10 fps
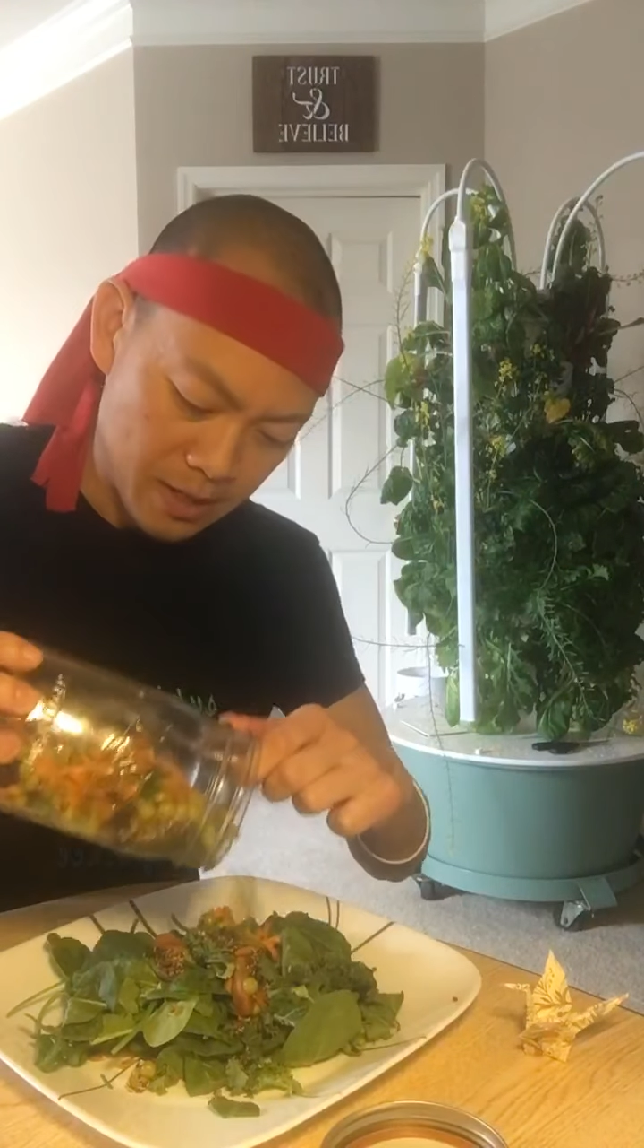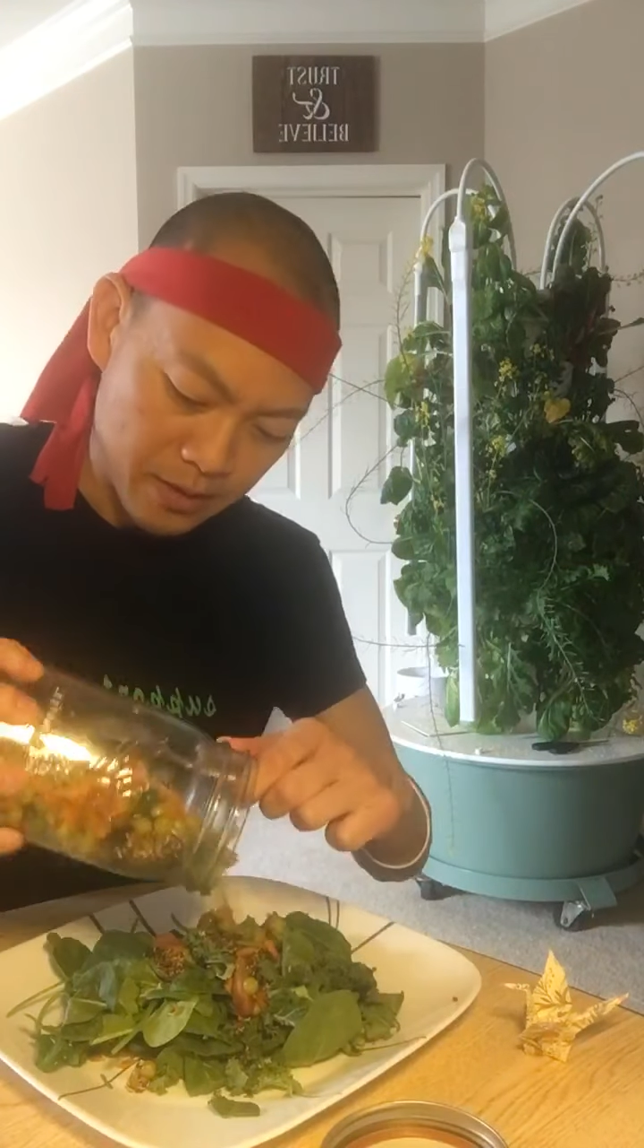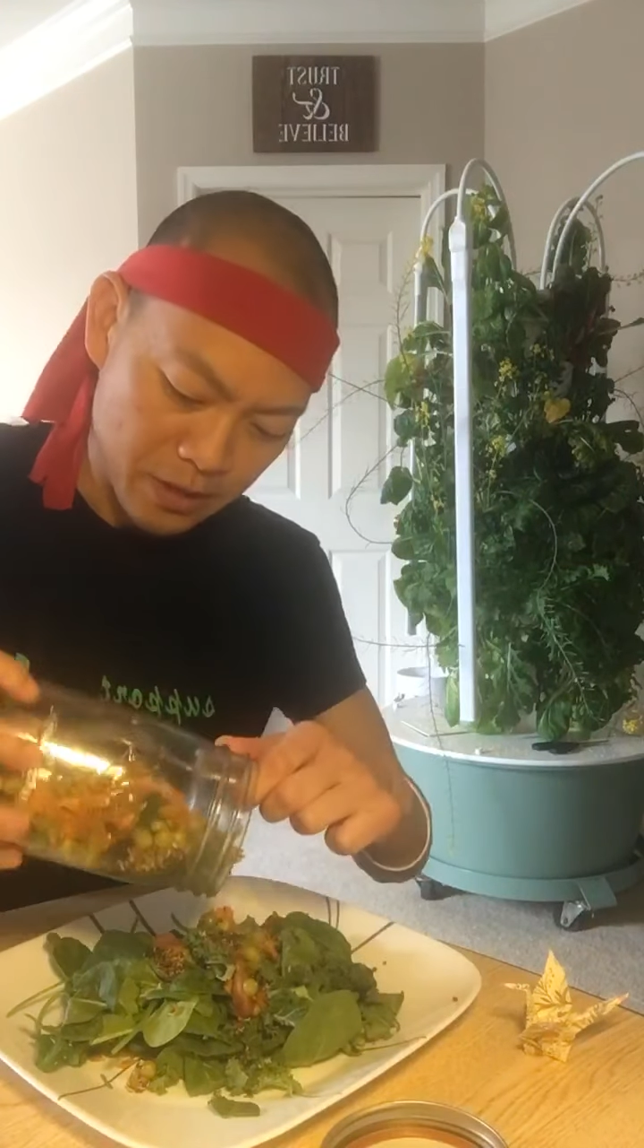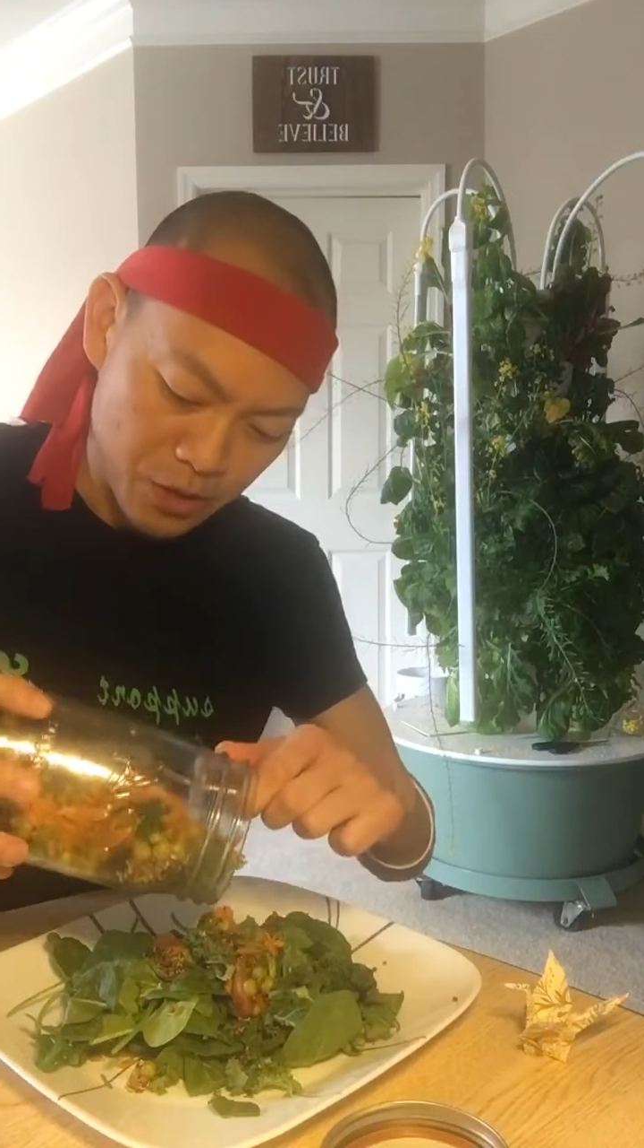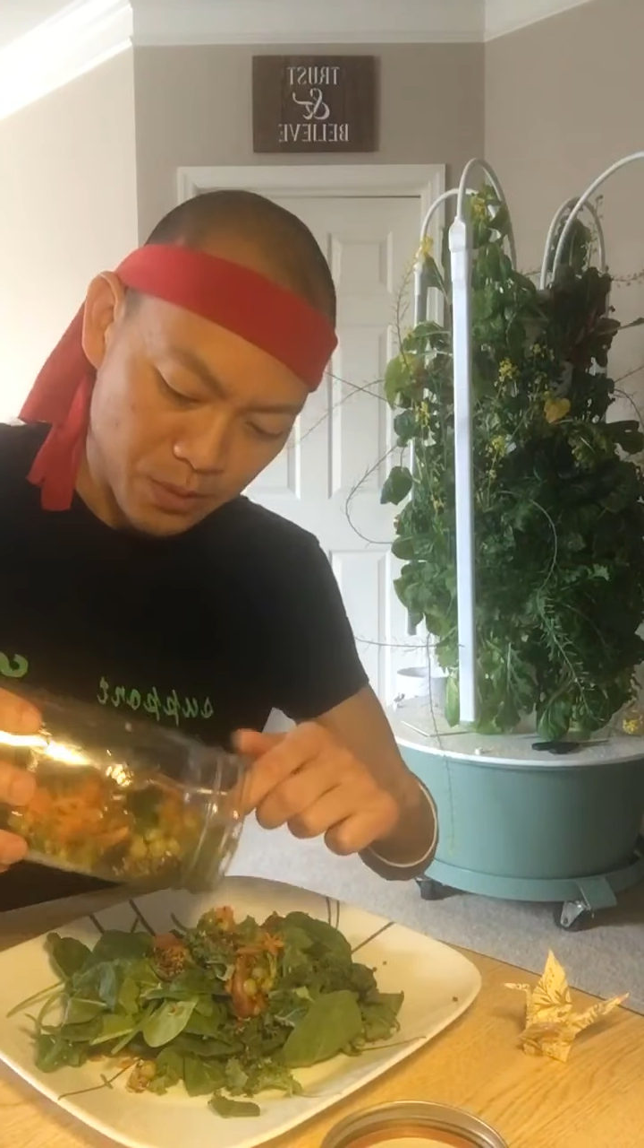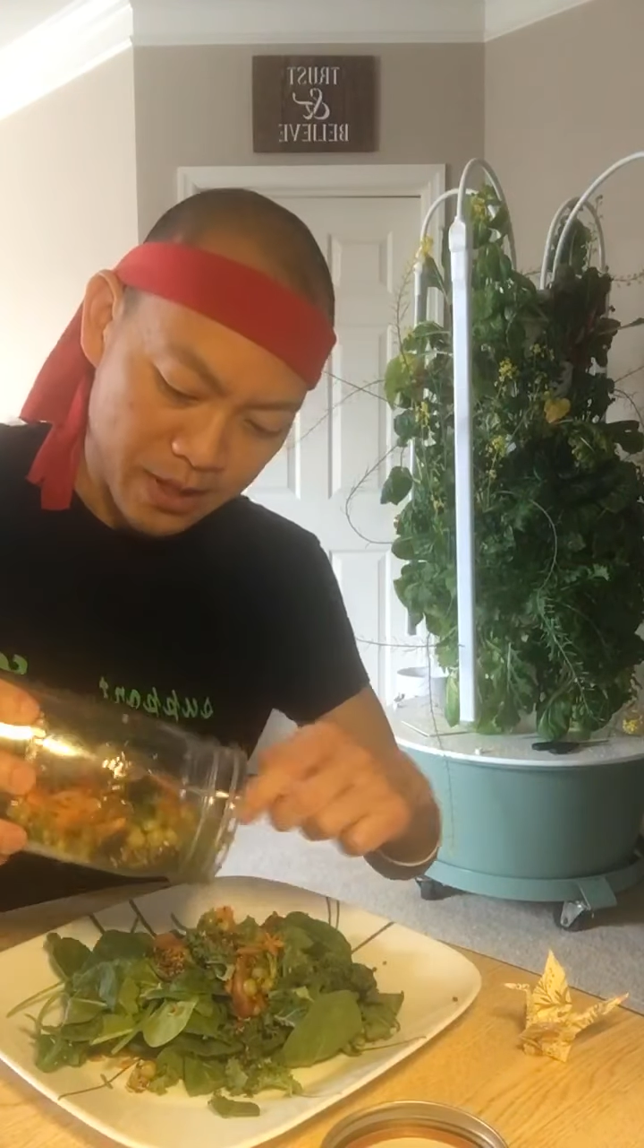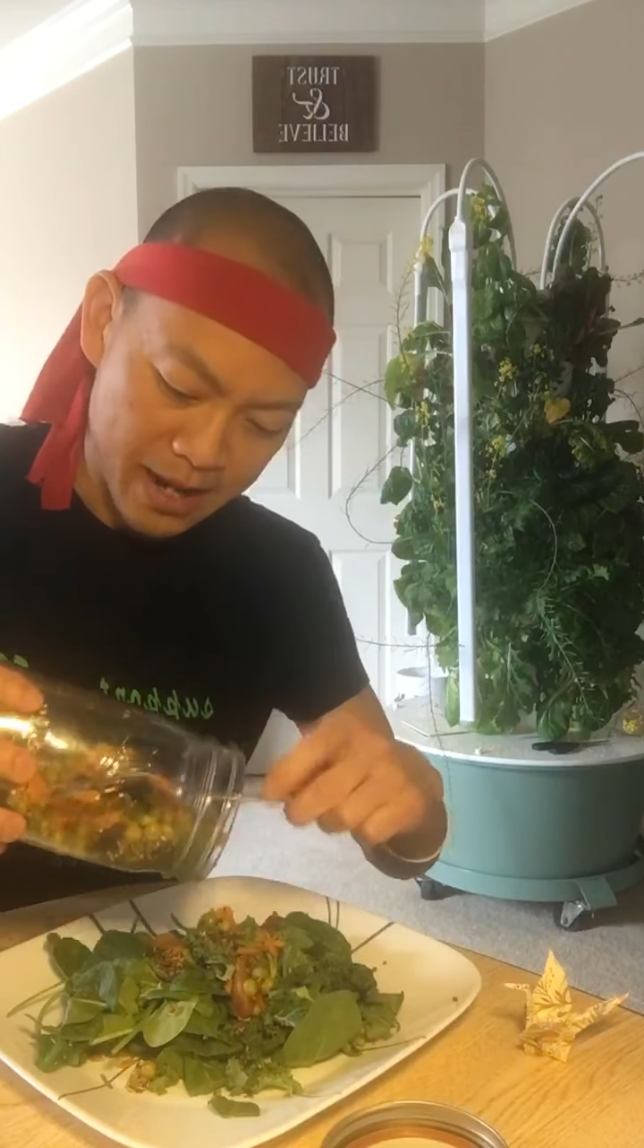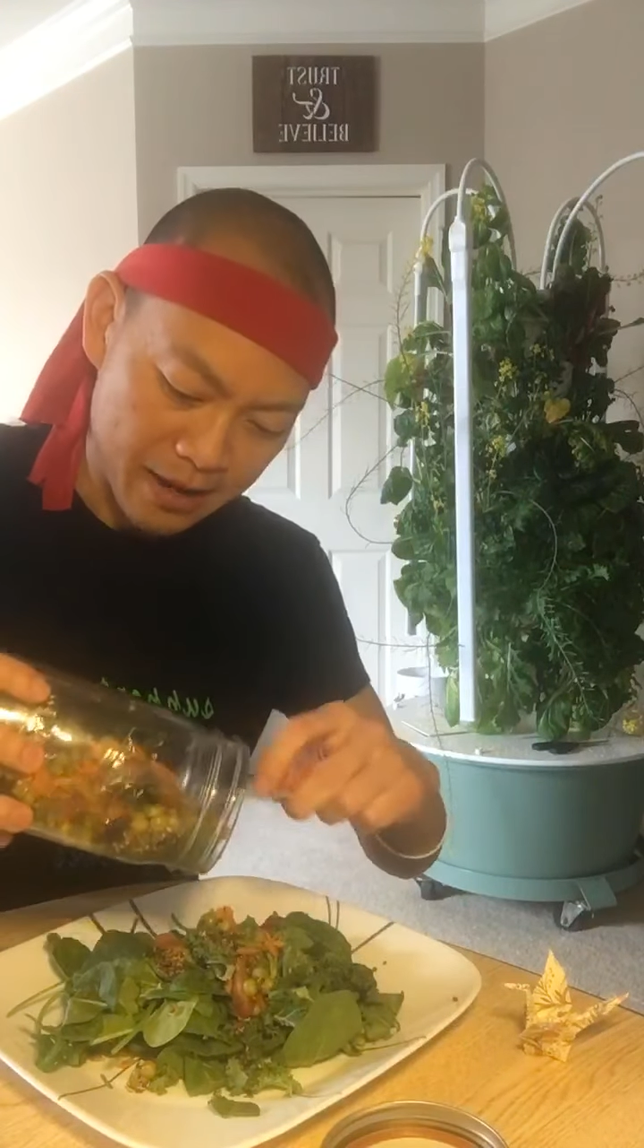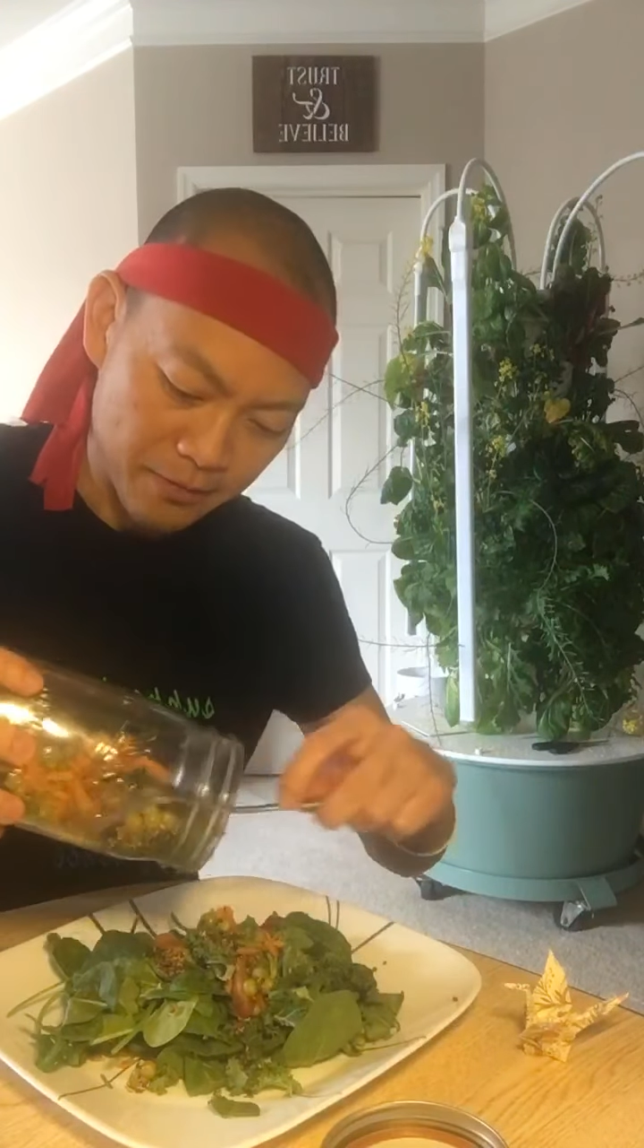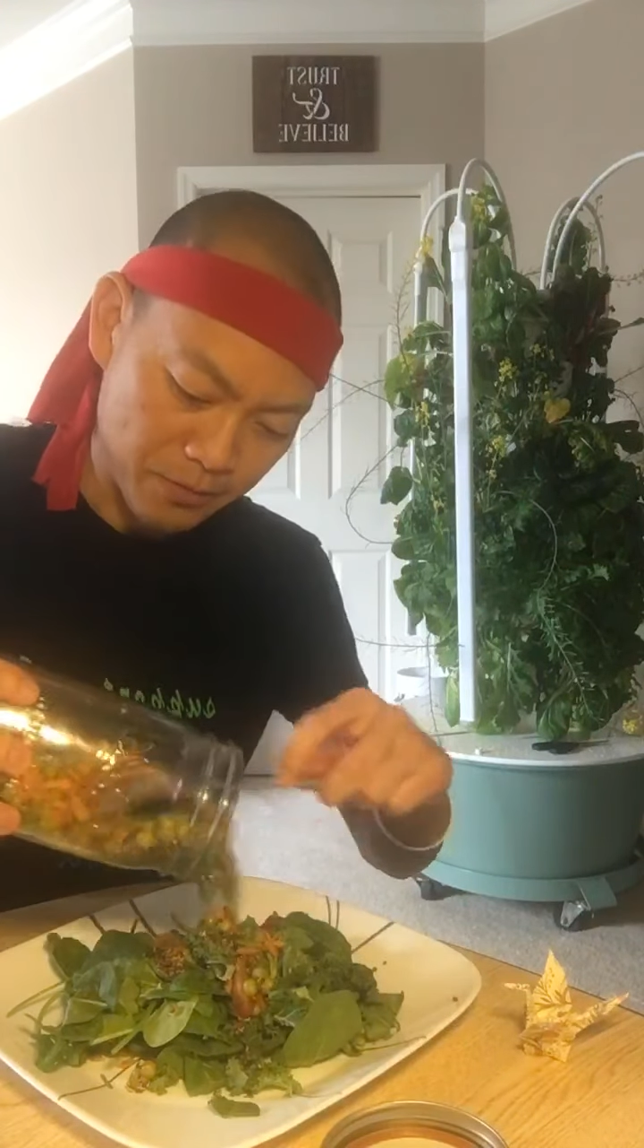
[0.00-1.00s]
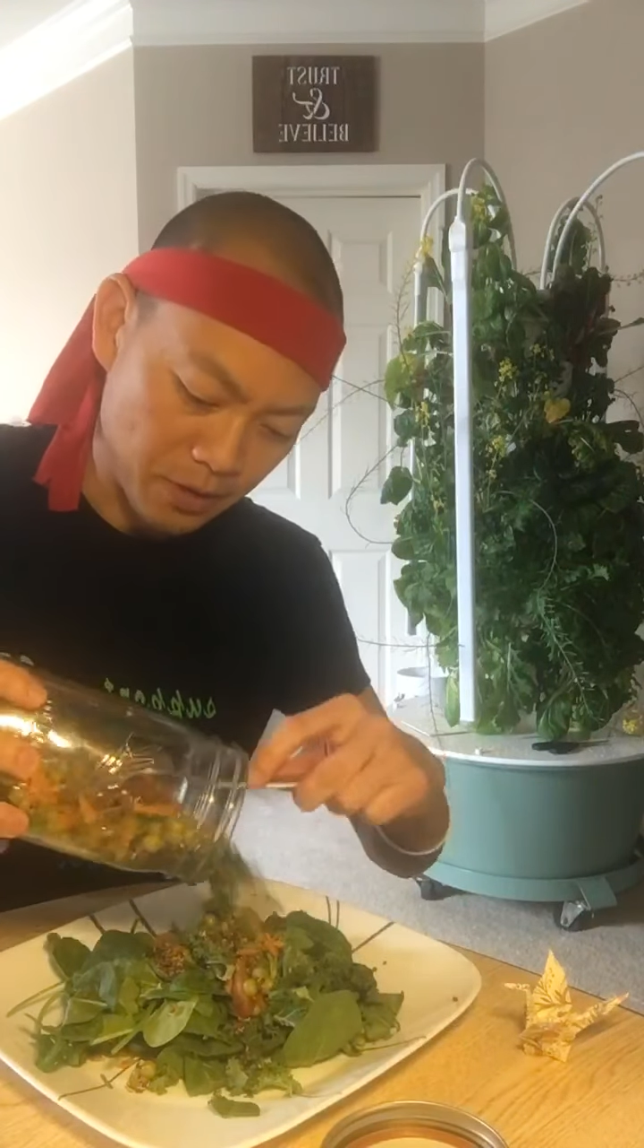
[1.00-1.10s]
then you would have